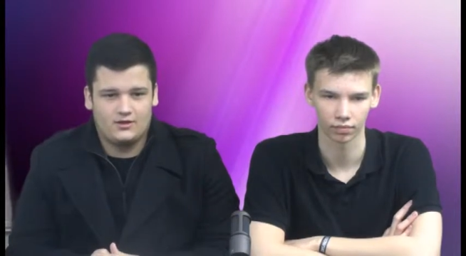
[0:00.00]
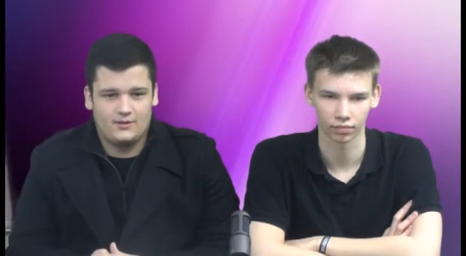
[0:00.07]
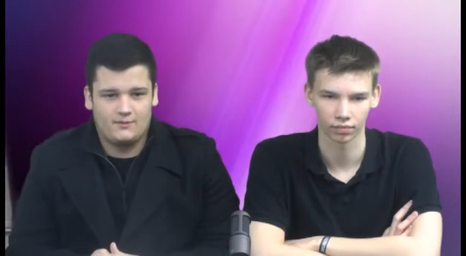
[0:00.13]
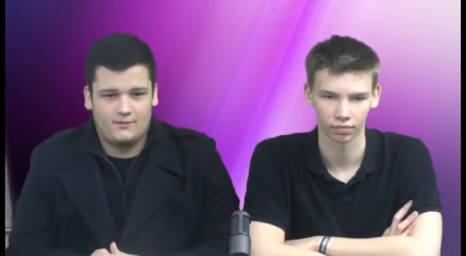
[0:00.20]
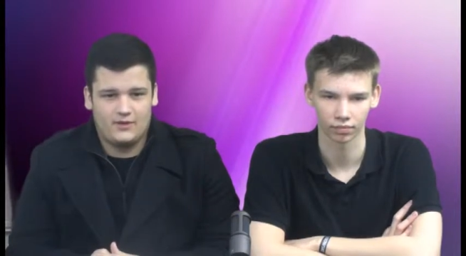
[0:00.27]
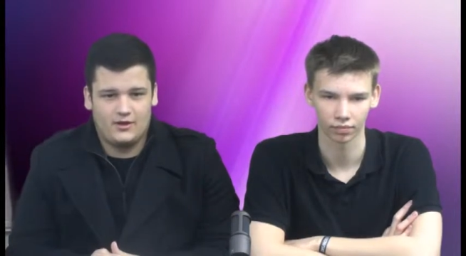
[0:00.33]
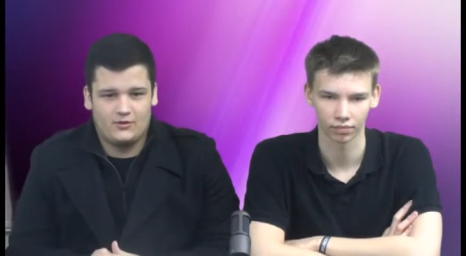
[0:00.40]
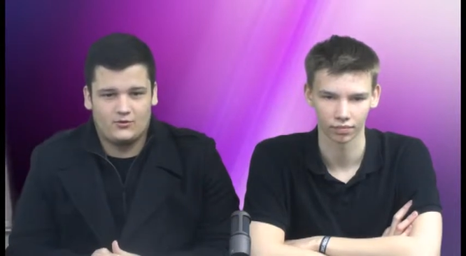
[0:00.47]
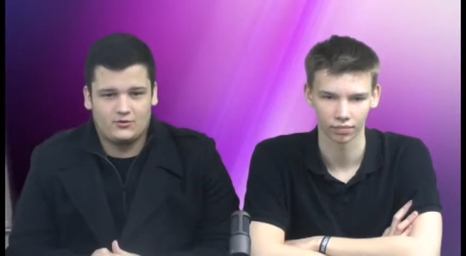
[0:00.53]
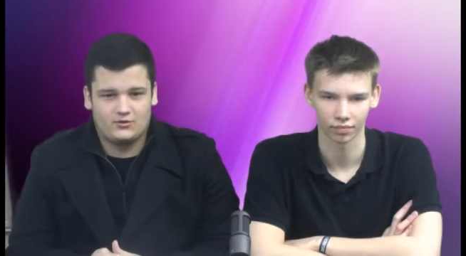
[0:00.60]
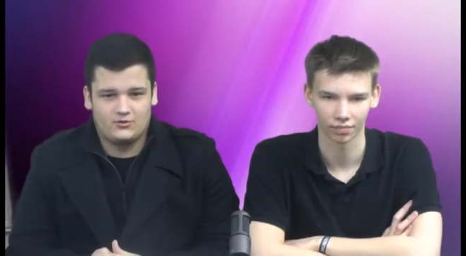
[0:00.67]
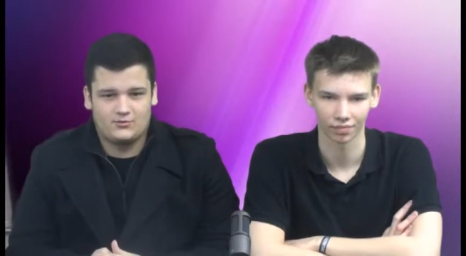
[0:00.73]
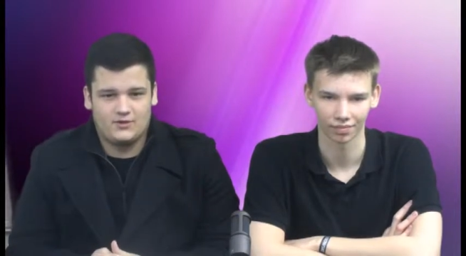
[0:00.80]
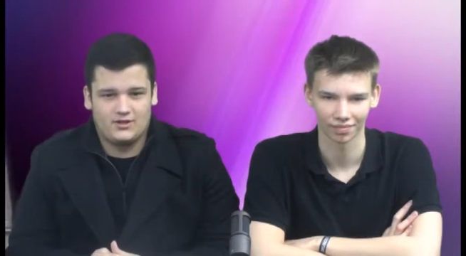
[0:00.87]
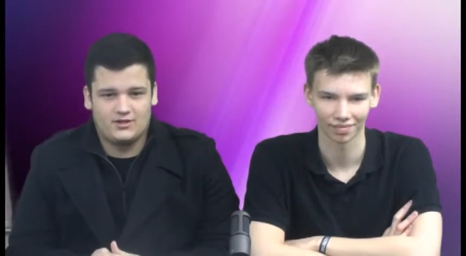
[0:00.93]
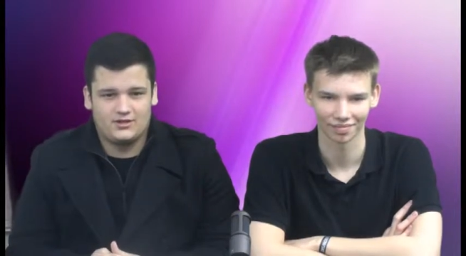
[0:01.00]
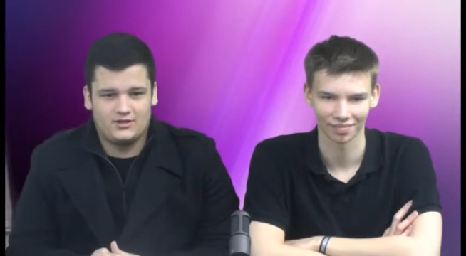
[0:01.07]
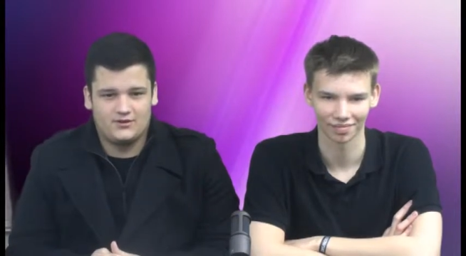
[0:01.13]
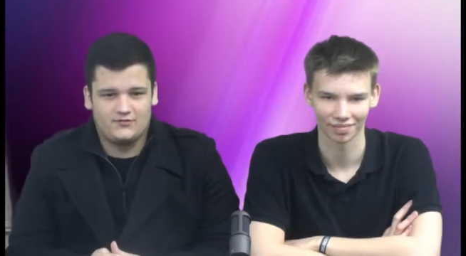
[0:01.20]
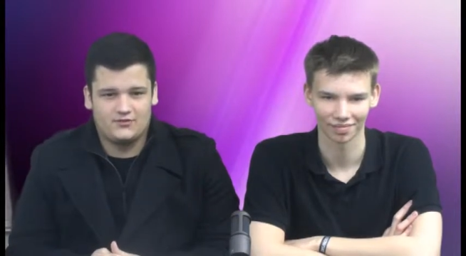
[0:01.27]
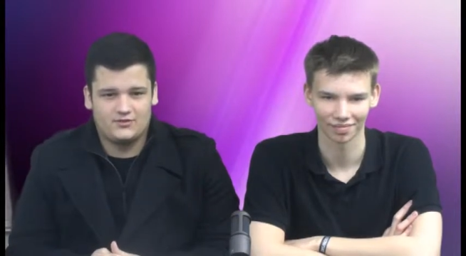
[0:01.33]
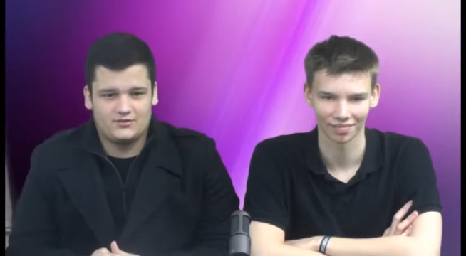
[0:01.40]
Speaker 1: empowered to make a
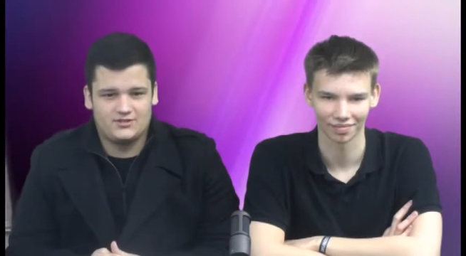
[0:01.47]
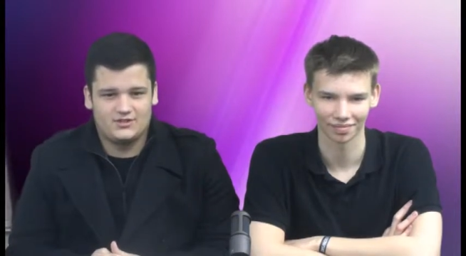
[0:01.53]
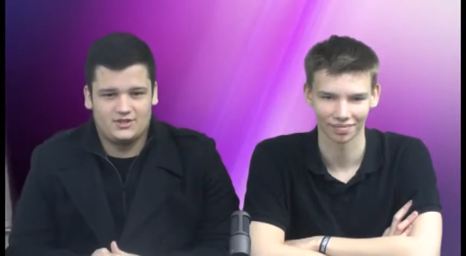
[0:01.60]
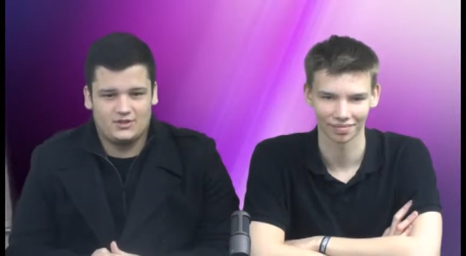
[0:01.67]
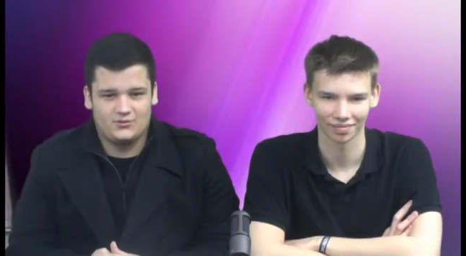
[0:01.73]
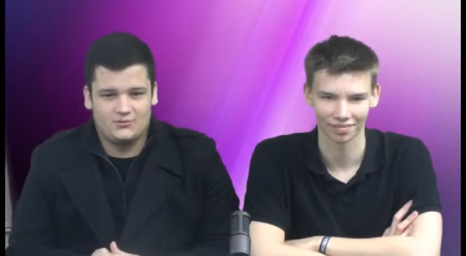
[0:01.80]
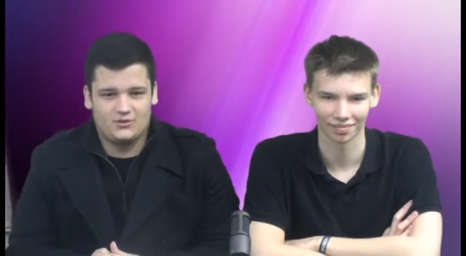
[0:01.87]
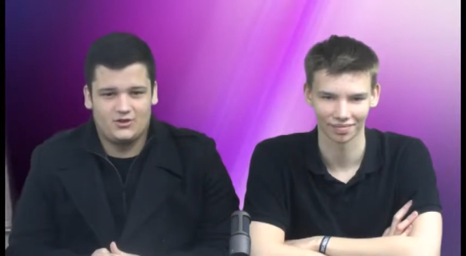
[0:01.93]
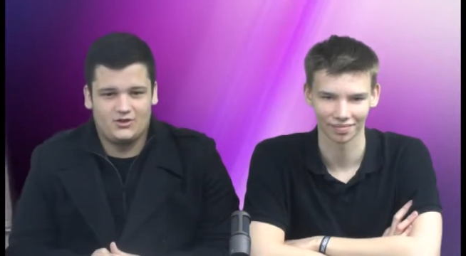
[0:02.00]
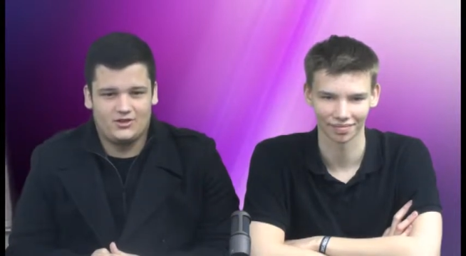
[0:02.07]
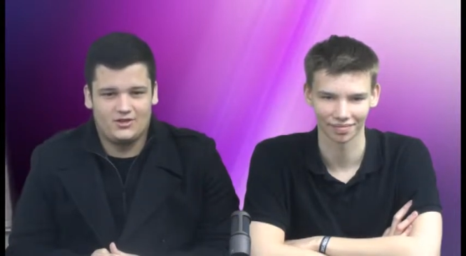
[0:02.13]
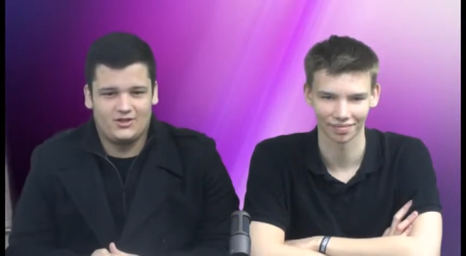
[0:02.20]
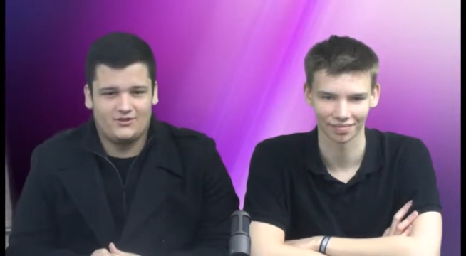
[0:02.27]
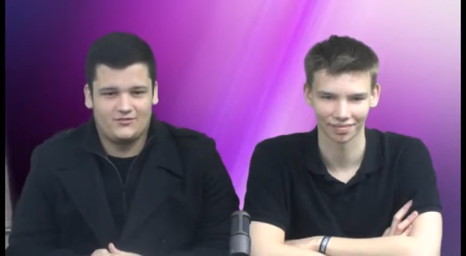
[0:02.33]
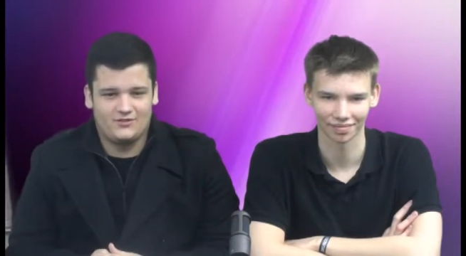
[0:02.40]
difference in the community.